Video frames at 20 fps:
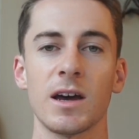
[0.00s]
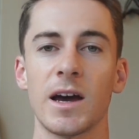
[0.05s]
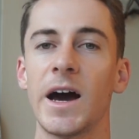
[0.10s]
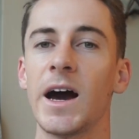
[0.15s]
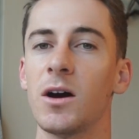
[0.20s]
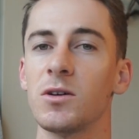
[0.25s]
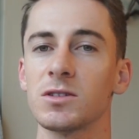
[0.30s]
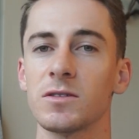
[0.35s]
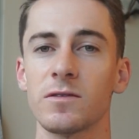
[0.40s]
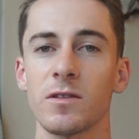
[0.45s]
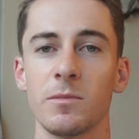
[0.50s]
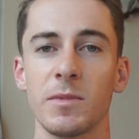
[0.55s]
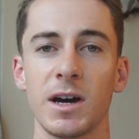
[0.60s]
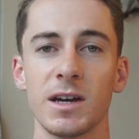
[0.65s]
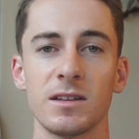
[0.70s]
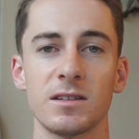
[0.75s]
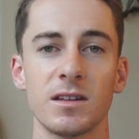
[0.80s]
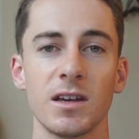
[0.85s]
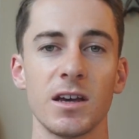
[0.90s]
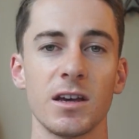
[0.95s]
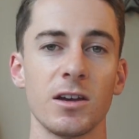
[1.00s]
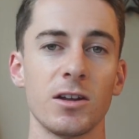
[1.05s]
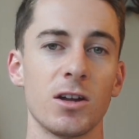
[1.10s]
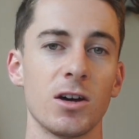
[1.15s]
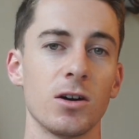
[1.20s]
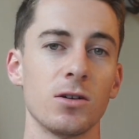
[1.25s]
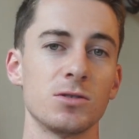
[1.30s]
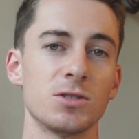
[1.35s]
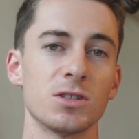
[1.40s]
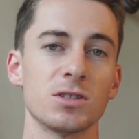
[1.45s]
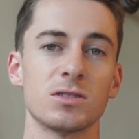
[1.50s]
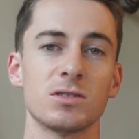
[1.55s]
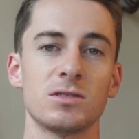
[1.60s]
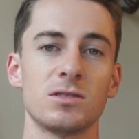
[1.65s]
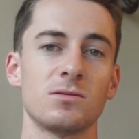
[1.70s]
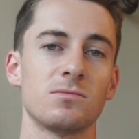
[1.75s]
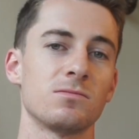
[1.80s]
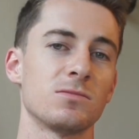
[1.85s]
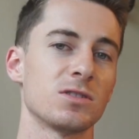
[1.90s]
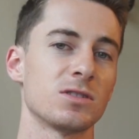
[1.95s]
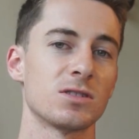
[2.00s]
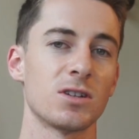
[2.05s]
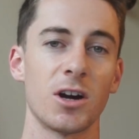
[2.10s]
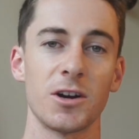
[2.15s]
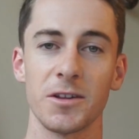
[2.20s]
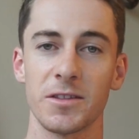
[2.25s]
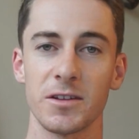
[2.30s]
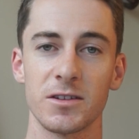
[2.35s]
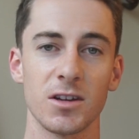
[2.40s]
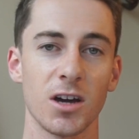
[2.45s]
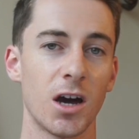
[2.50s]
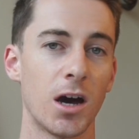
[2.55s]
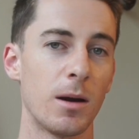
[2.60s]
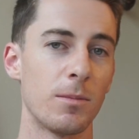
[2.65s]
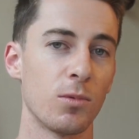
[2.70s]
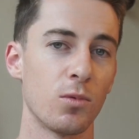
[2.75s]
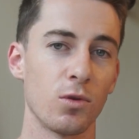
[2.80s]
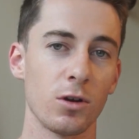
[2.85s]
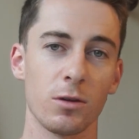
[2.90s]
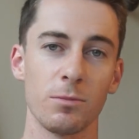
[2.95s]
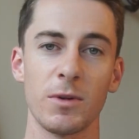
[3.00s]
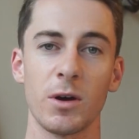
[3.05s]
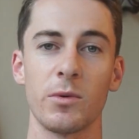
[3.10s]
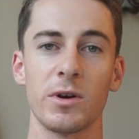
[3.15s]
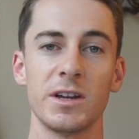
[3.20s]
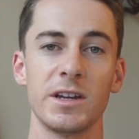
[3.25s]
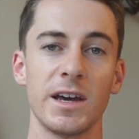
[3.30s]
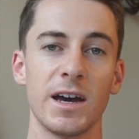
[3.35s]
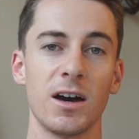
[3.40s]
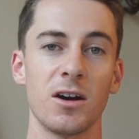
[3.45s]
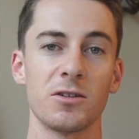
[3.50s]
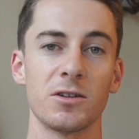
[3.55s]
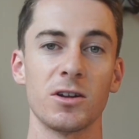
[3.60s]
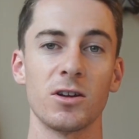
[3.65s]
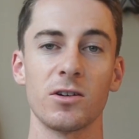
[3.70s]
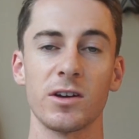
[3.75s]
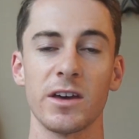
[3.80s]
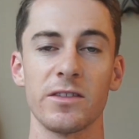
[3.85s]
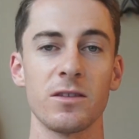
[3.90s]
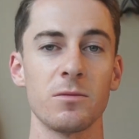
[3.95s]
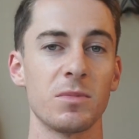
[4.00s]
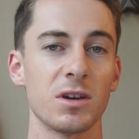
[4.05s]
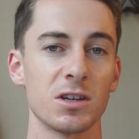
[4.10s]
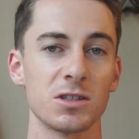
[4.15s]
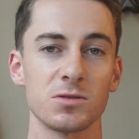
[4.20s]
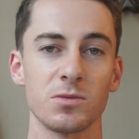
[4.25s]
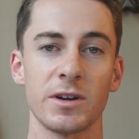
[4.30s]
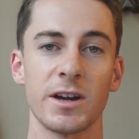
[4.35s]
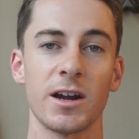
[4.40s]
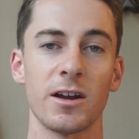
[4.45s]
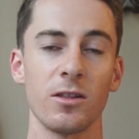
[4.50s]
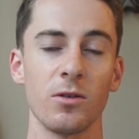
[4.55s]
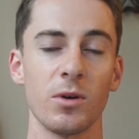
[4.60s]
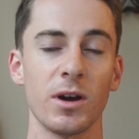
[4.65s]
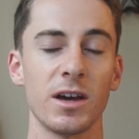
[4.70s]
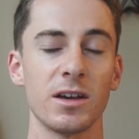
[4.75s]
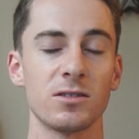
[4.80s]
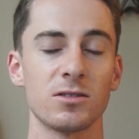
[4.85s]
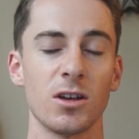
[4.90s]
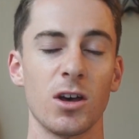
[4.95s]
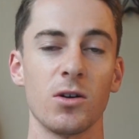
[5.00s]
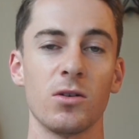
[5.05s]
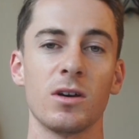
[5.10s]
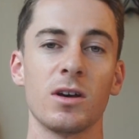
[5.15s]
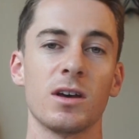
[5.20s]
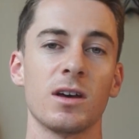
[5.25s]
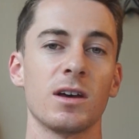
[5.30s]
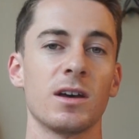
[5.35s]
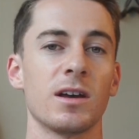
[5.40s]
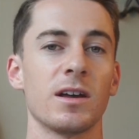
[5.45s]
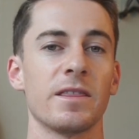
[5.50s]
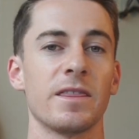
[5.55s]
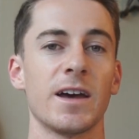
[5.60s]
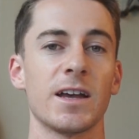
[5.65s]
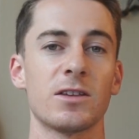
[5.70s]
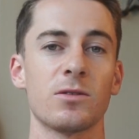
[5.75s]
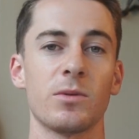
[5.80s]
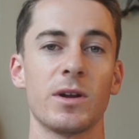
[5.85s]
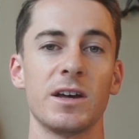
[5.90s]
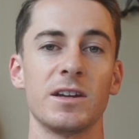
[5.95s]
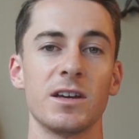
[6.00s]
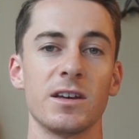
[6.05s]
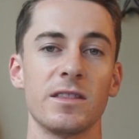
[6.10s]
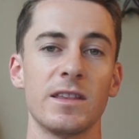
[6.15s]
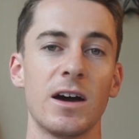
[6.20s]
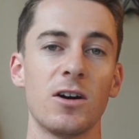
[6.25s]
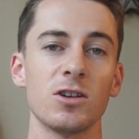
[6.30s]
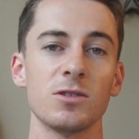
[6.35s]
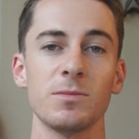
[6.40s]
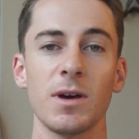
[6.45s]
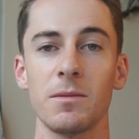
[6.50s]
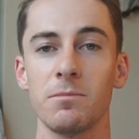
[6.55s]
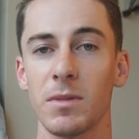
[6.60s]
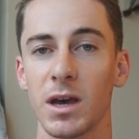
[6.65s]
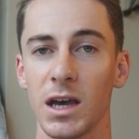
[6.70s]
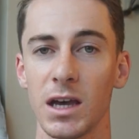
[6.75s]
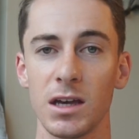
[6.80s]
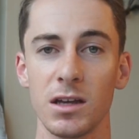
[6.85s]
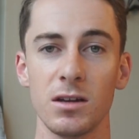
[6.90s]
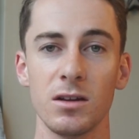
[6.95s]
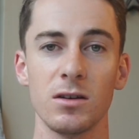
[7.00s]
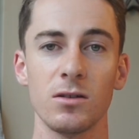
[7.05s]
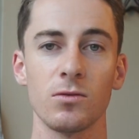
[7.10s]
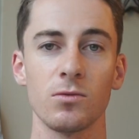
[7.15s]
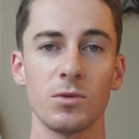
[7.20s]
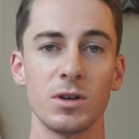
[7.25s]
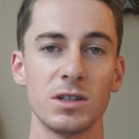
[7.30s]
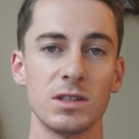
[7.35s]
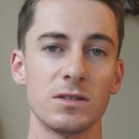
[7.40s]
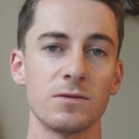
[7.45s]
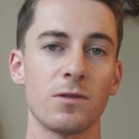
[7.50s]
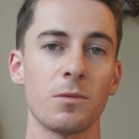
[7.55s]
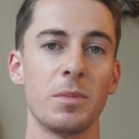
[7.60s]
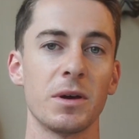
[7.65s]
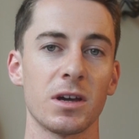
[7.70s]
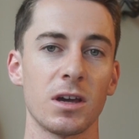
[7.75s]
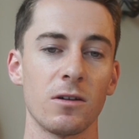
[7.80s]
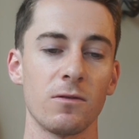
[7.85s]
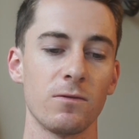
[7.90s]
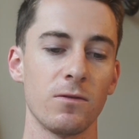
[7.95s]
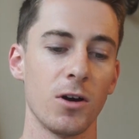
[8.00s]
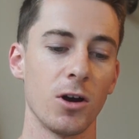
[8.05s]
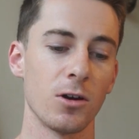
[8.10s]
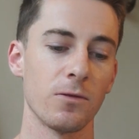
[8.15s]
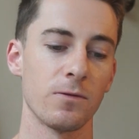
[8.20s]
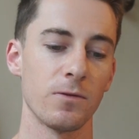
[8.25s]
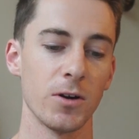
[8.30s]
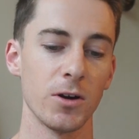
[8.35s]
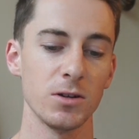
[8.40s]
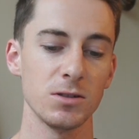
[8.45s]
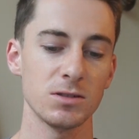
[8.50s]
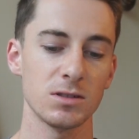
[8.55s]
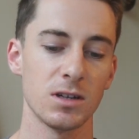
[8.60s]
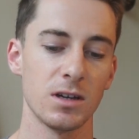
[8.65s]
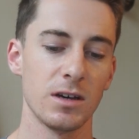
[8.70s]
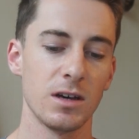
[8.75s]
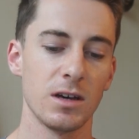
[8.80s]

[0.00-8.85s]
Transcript: I was of the mindset, just start at the top, work my way down, get the biggest one out of the way. So that's what I did. That was my main reason for picking FAR first.